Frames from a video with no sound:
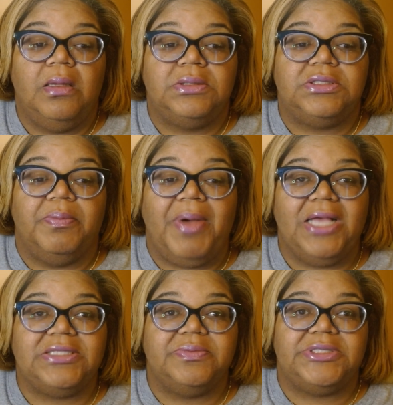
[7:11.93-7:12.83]
to
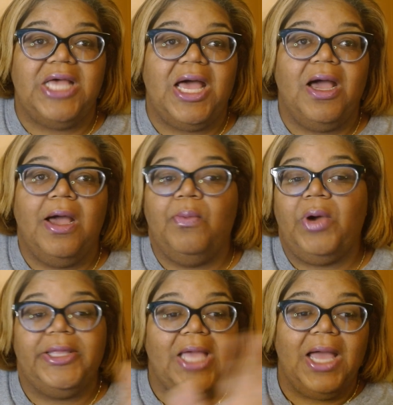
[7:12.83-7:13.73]
buy some time
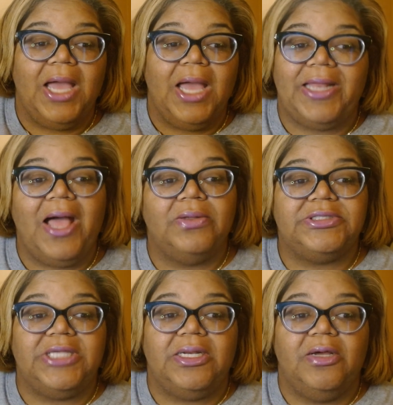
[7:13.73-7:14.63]
while y'all get the house
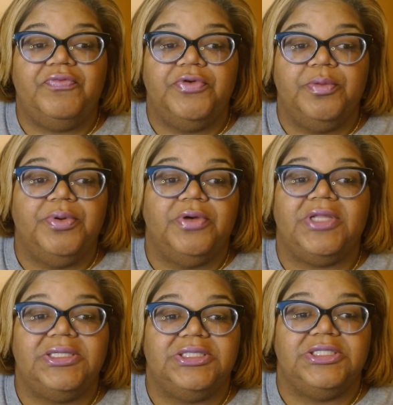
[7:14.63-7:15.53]
set up for the
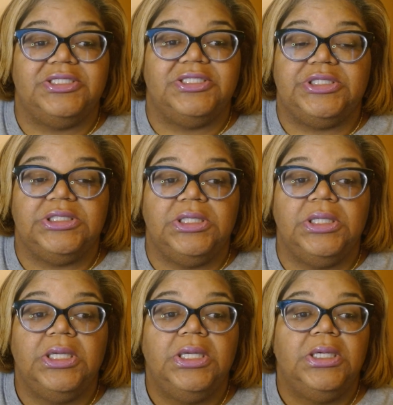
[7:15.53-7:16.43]
birthday situation.
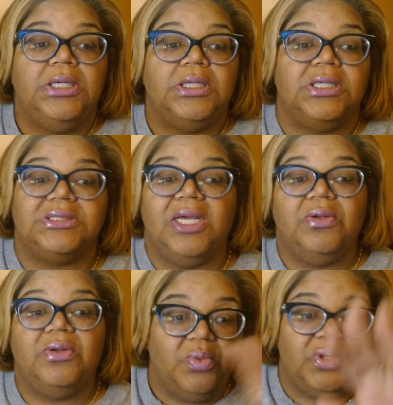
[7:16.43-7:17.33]
Because I
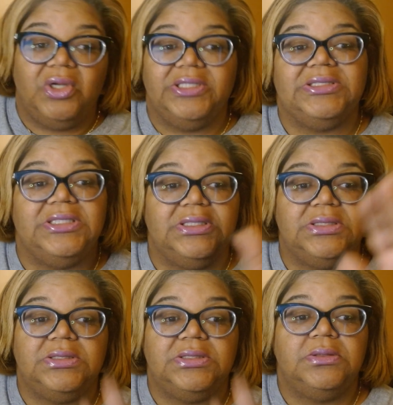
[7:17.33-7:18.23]
don't know what all this
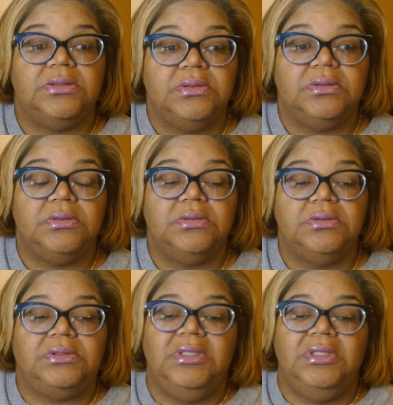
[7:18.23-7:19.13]

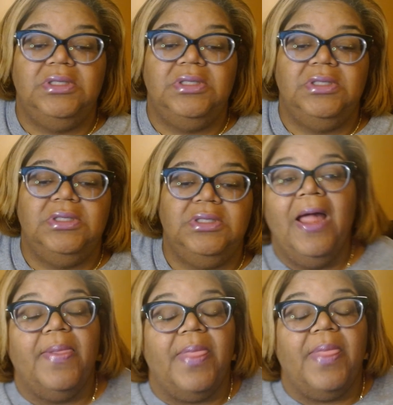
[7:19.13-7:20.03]
is.
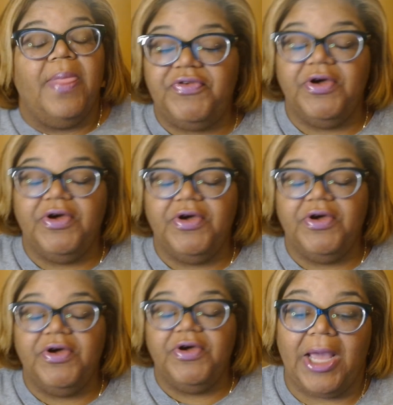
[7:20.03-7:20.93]
And I felt the
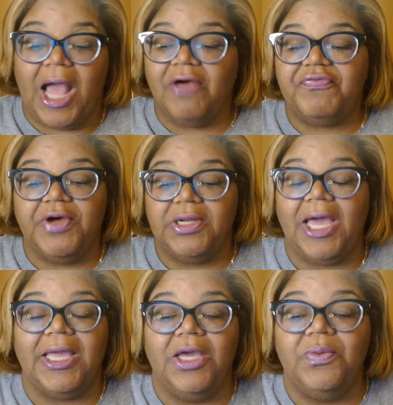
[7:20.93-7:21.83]
same way. I felt
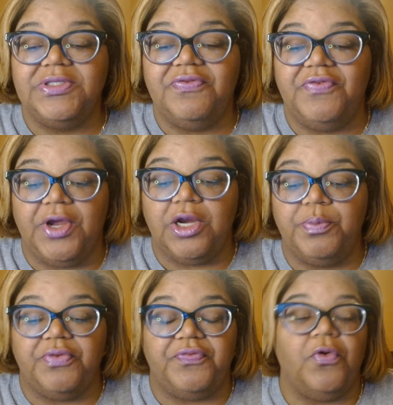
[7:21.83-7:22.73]
like it was very
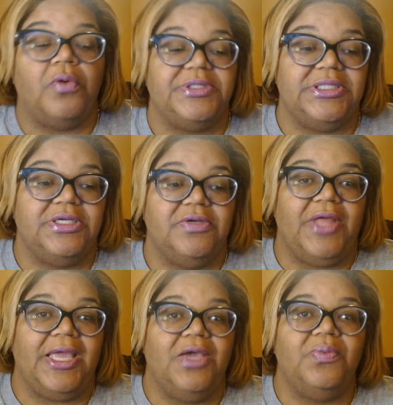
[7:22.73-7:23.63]
performative.
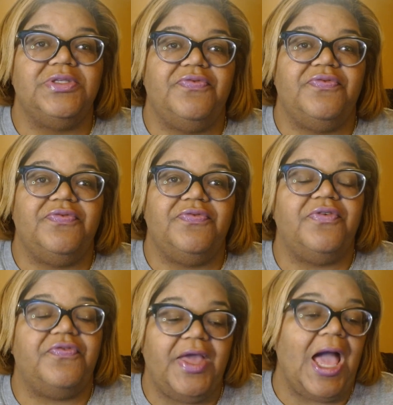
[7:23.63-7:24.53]
Like, it was very
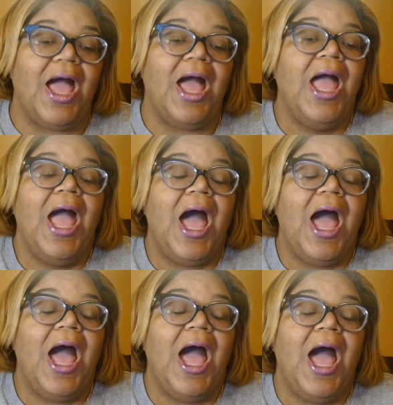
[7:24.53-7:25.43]
fake. I
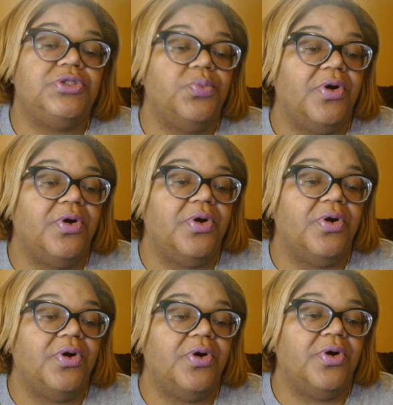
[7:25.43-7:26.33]
don't want to use the word fake,
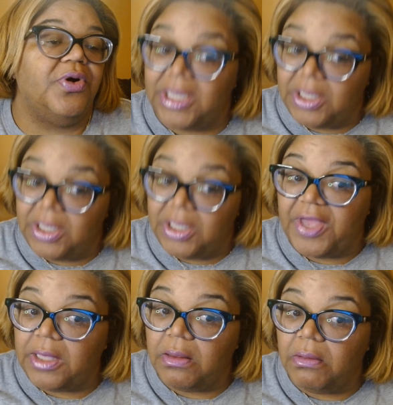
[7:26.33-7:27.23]
but I feel like it was fake.